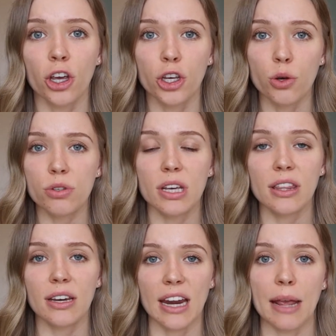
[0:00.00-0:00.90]
using
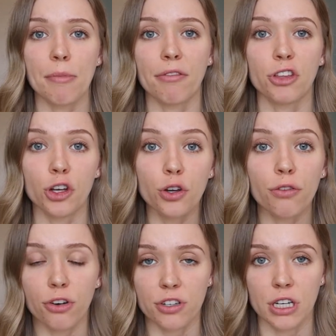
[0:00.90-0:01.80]
the name of the
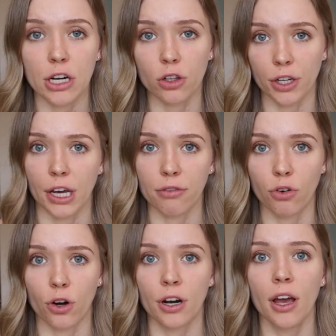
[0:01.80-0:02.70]
university you're looking
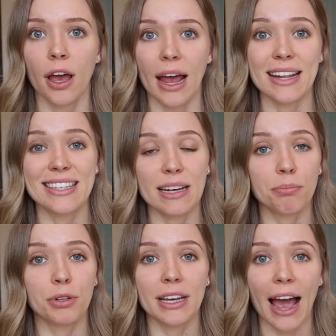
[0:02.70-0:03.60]
for and
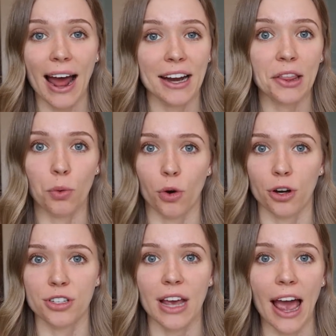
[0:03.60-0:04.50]
simply adding the
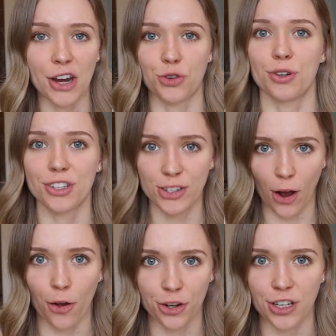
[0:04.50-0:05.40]
words entrance
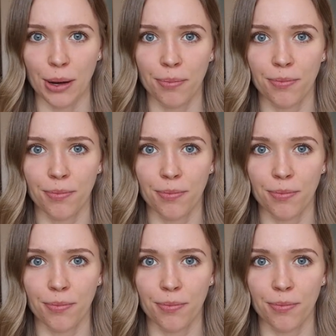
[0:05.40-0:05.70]
scholarship.